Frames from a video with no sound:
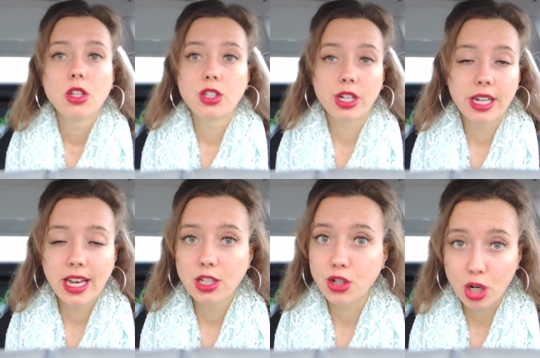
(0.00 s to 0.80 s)
So you're
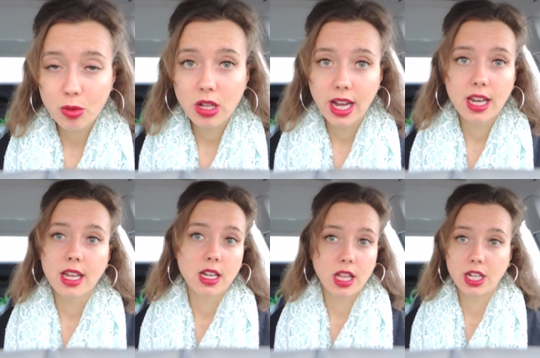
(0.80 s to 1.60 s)
getting dermal and
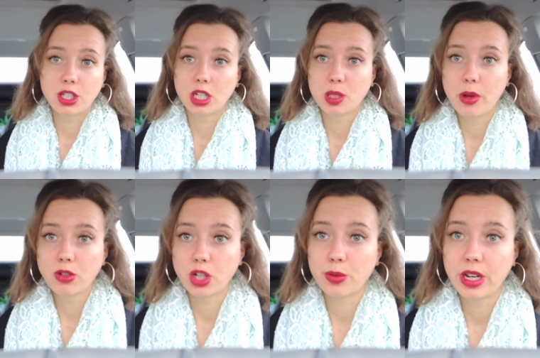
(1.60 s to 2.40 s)
inhalation
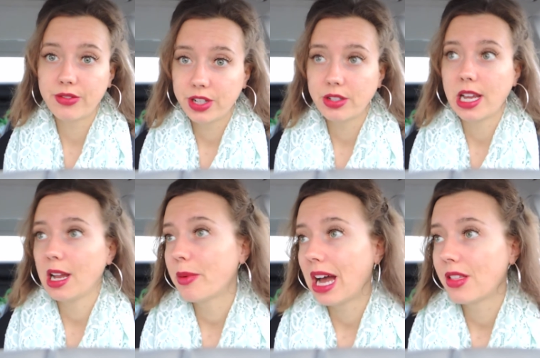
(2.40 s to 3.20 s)
exposure whenever you
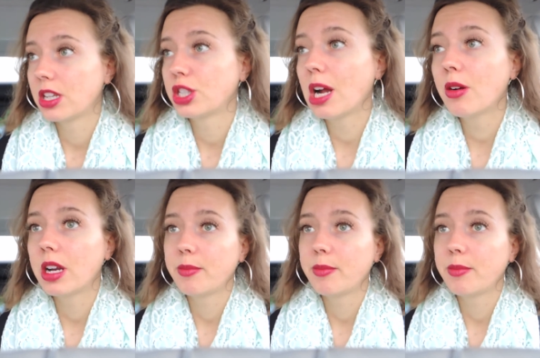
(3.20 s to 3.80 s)
take a bath and a shower.